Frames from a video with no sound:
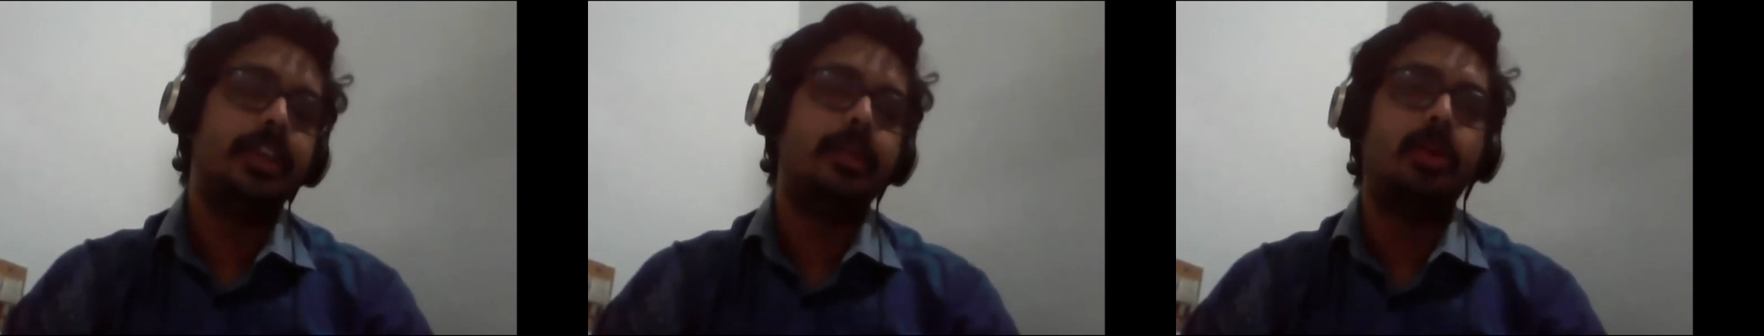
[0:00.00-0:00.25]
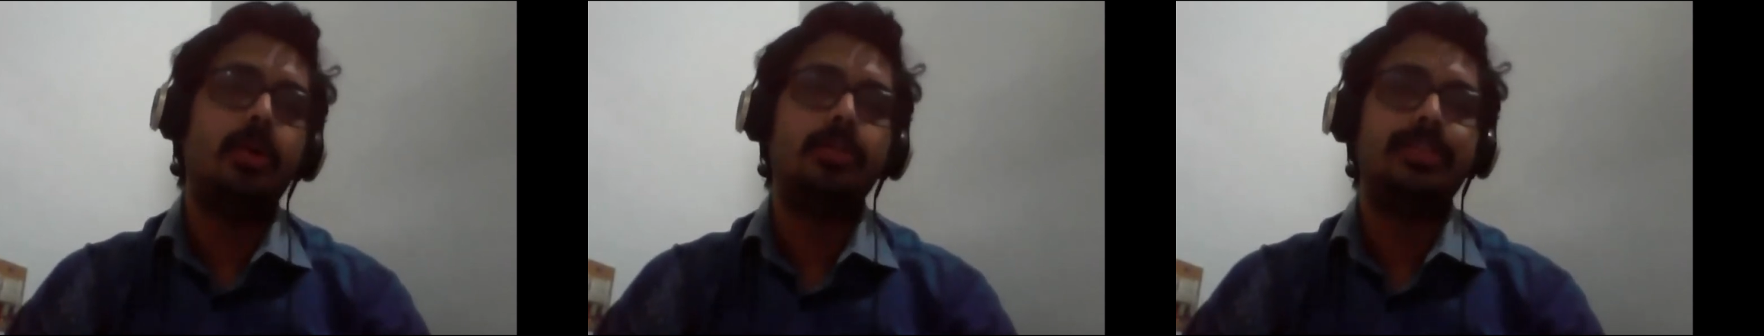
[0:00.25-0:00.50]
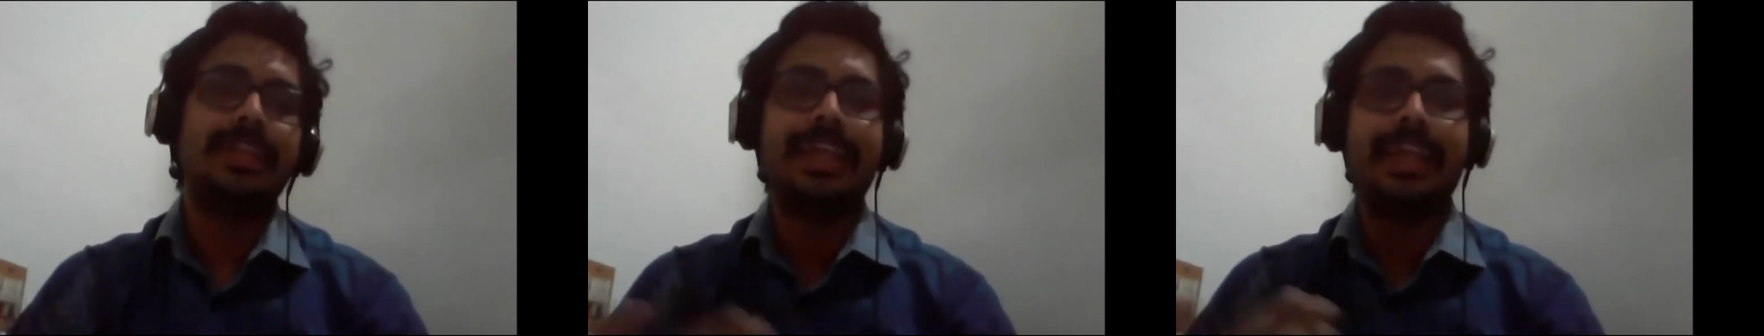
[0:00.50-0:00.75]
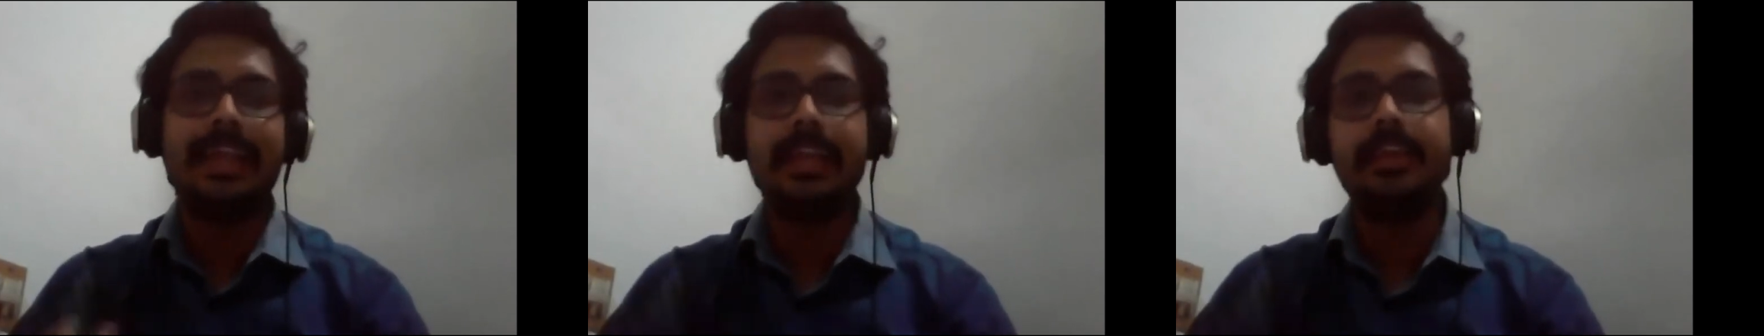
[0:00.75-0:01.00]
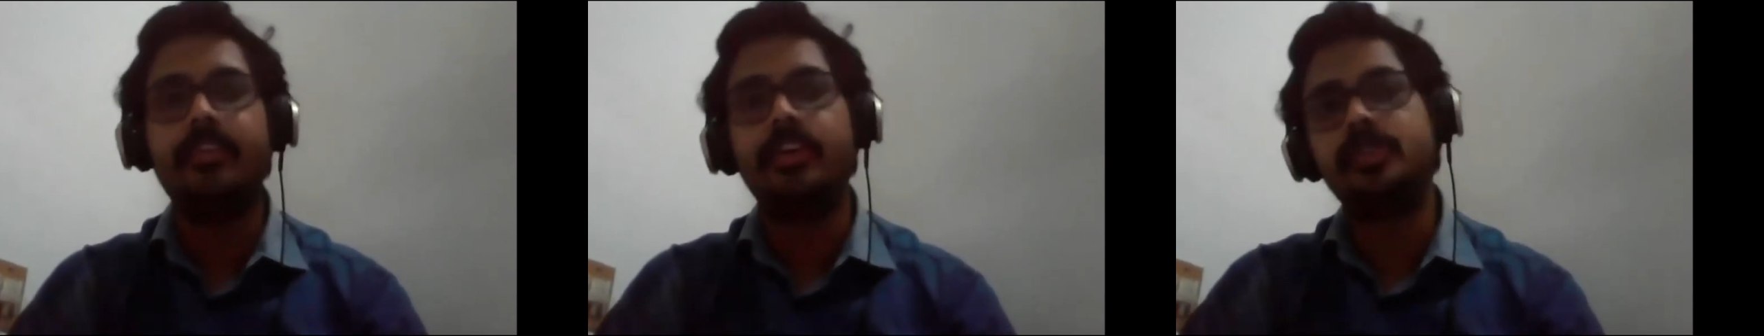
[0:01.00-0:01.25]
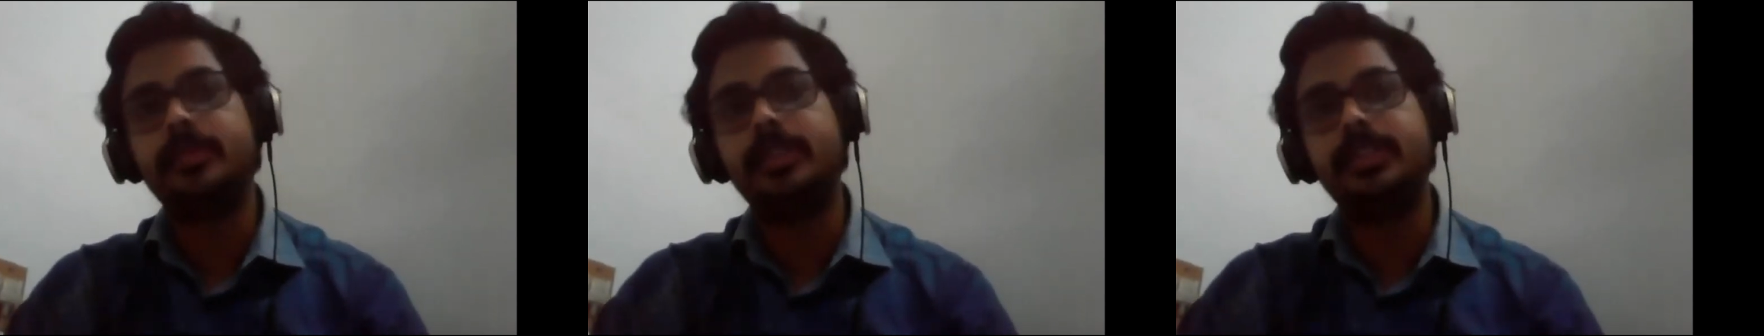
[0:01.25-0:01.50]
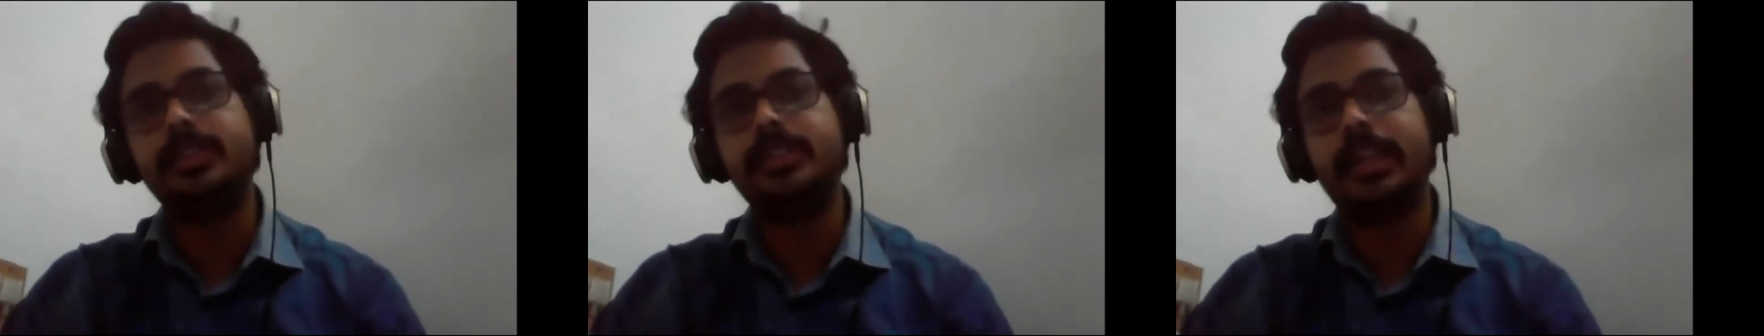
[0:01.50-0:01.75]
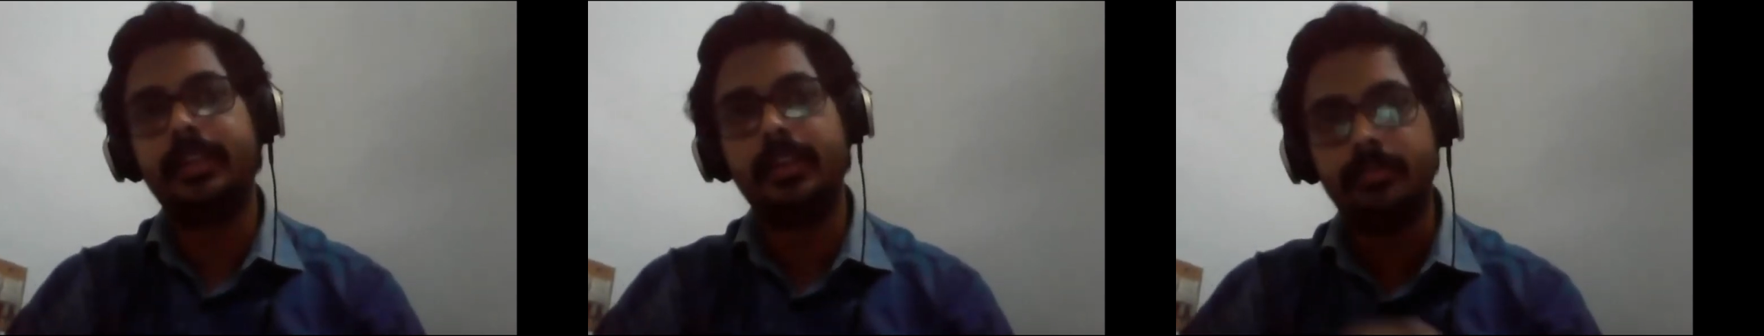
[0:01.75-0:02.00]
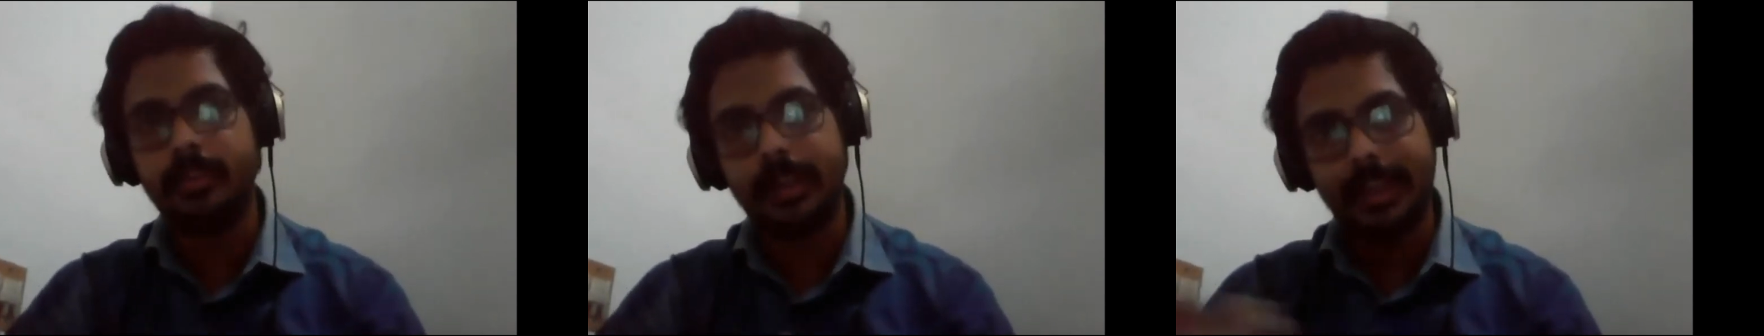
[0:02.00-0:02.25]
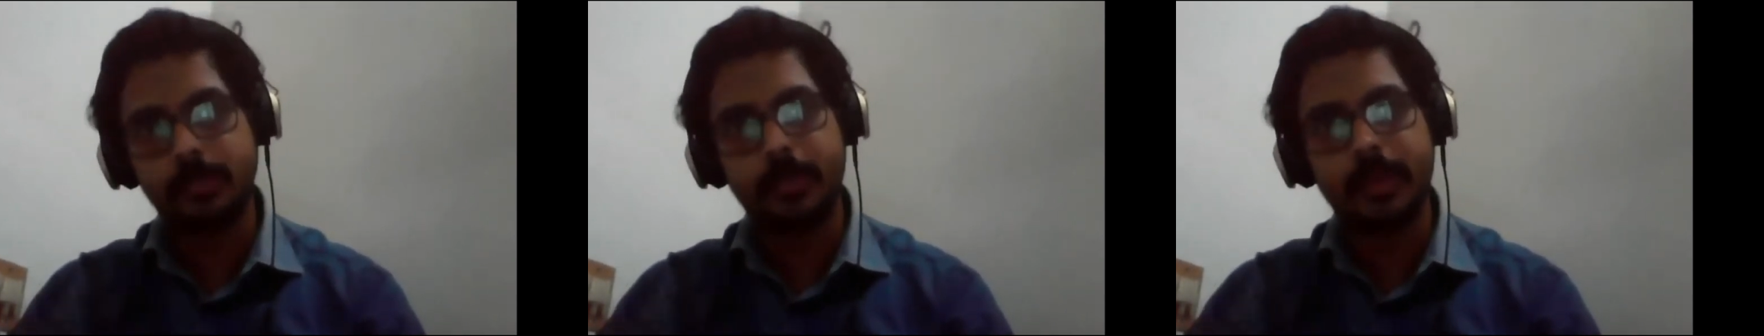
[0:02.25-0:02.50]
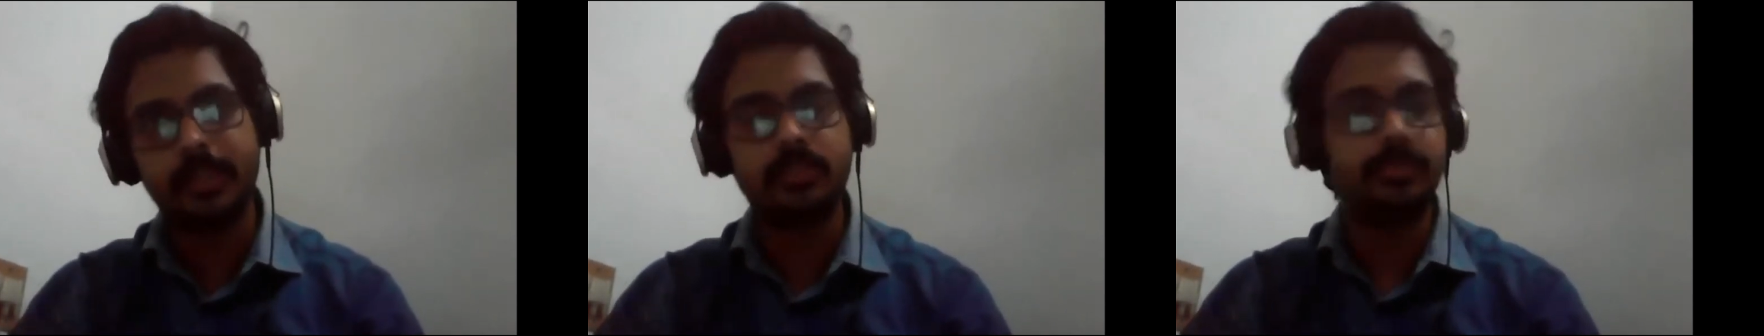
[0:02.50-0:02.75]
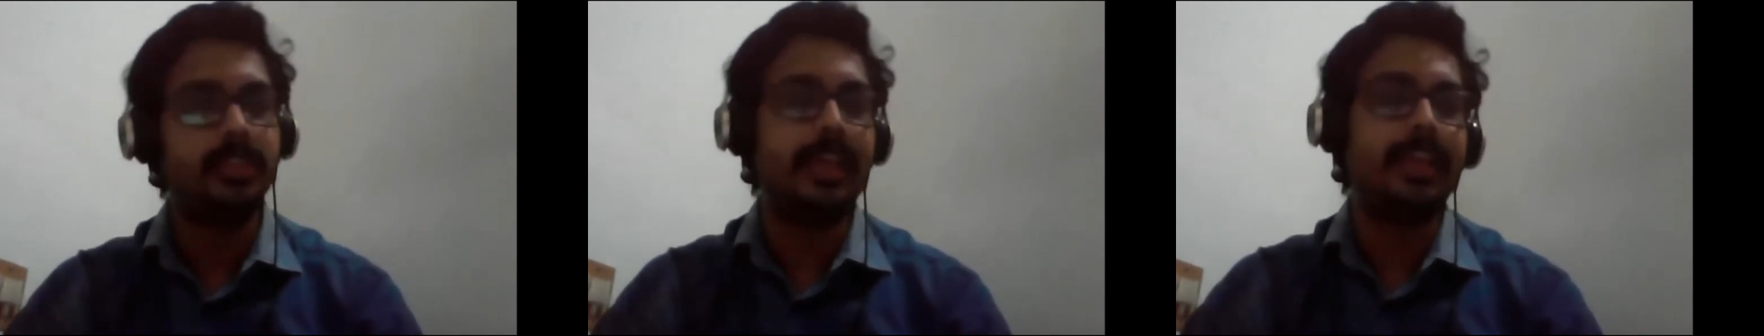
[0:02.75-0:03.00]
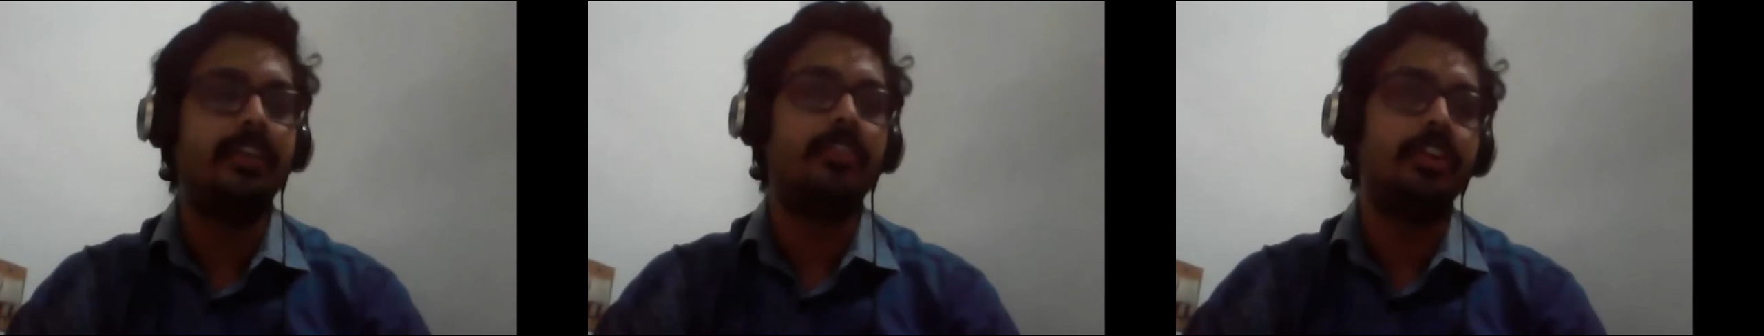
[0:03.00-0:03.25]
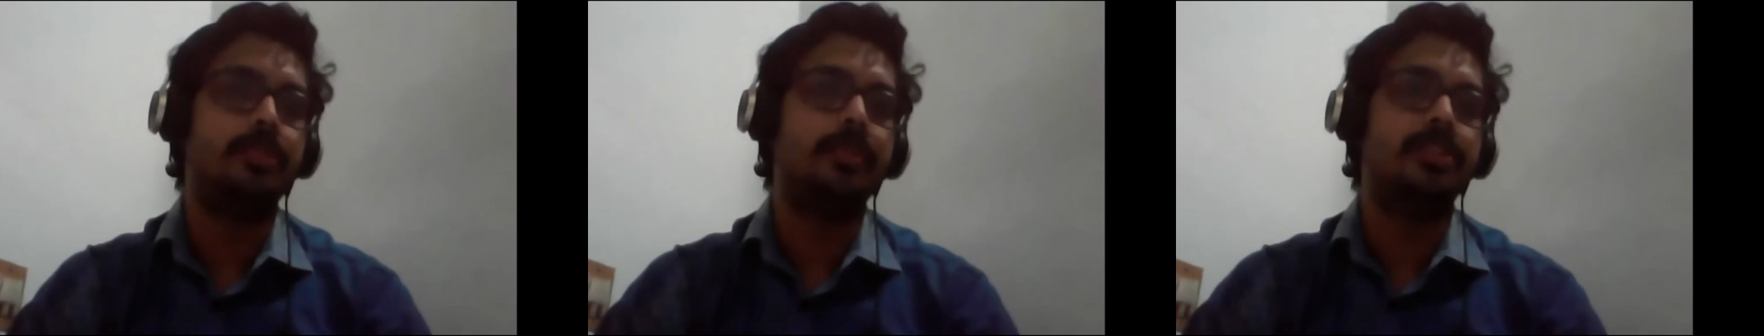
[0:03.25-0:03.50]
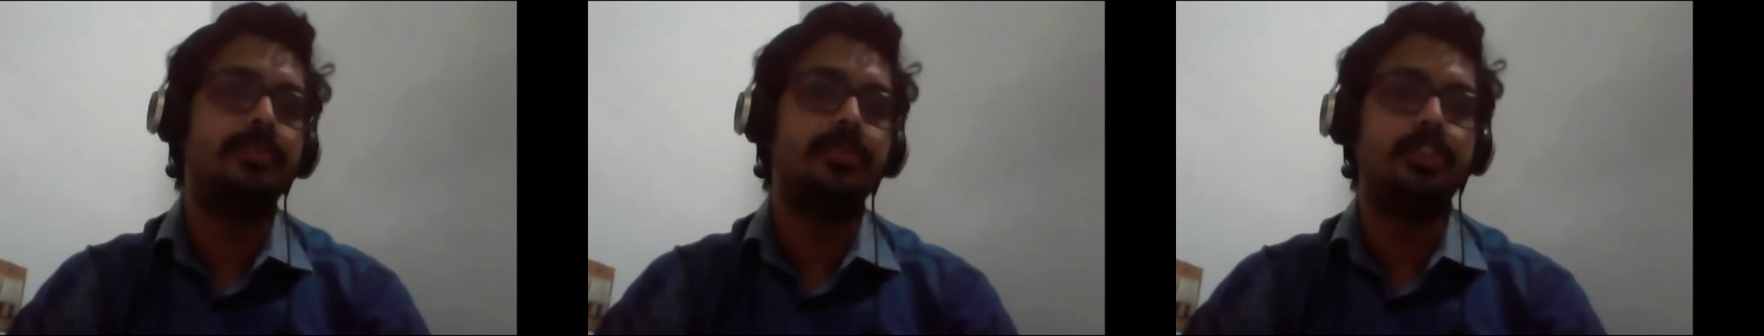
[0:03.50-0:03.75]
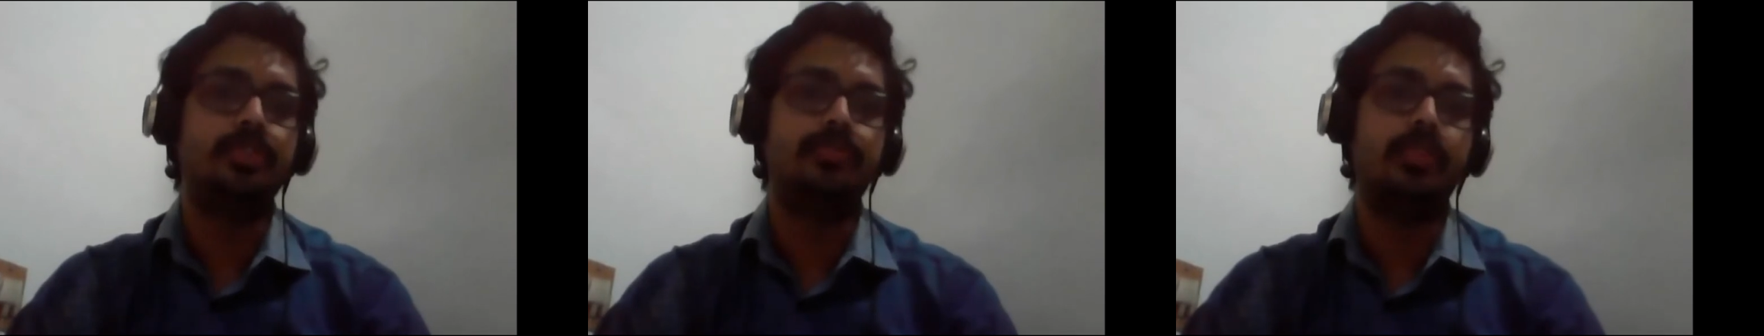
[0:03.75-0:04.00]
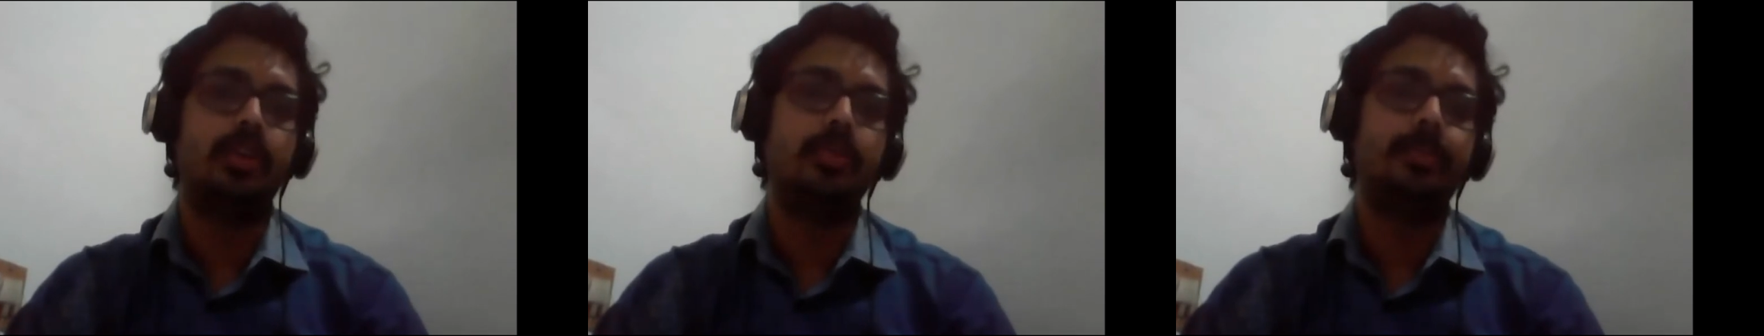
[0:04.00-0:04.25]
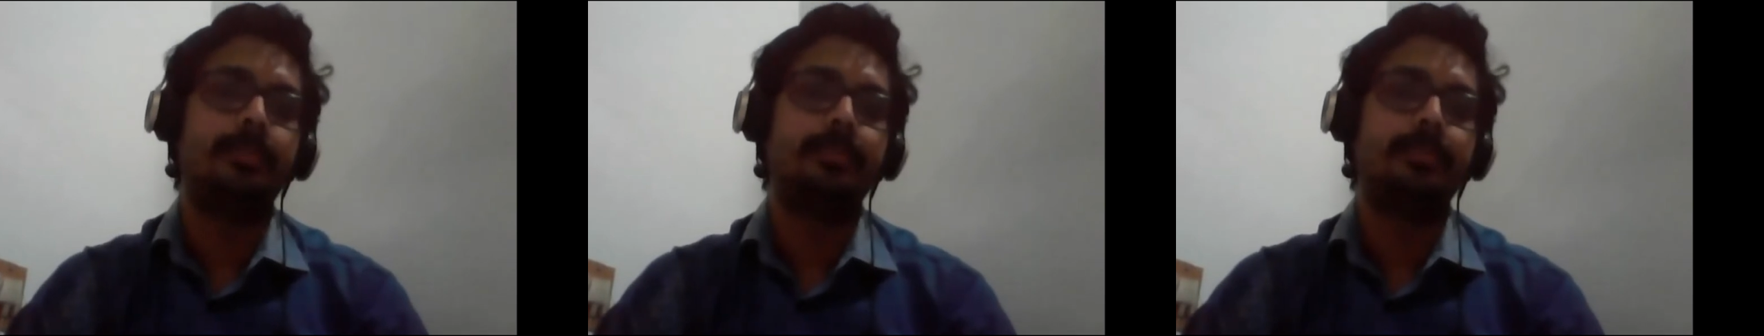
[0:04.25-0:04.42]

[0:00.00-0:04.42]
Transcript: about the daily regimens and the different aspects of the daily regimens which you follow,